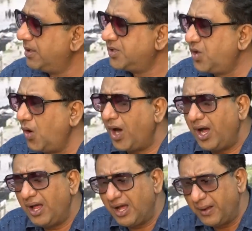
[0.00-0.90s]
So
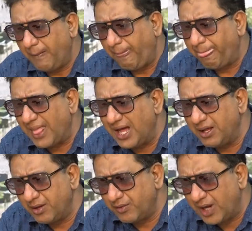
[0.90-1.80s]

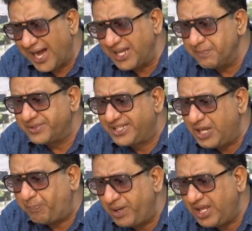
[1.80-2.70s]
I am
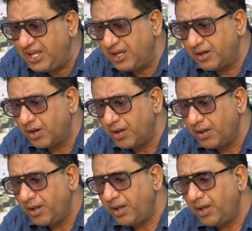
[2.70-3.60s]
deeply
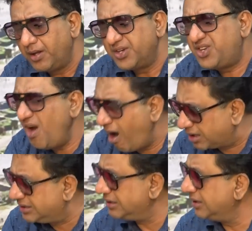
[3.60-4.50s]

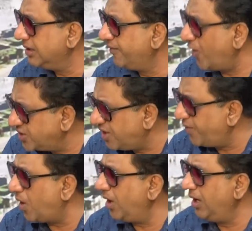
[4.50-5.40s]
shocked, first of
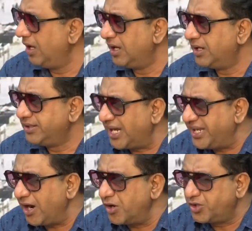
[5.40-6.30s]
all, that
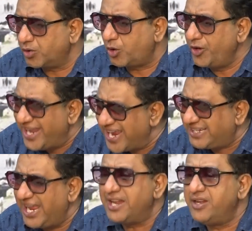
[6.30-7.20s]
they are going to
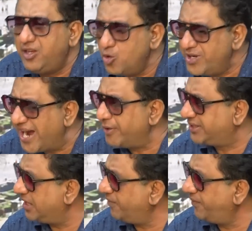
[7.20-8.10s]
create a new
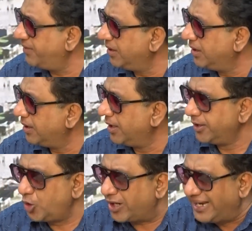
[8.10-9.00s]
narrative
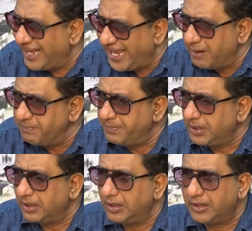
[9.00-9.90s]
to claim
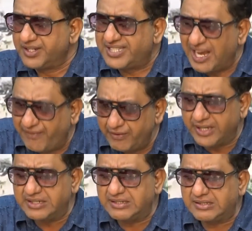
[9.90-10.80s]

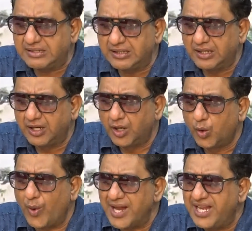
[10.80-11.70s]
severance
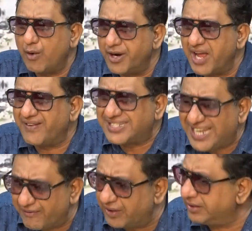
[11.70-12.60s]
when they were never
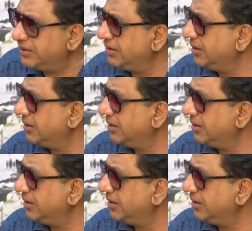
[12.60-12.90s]
severed.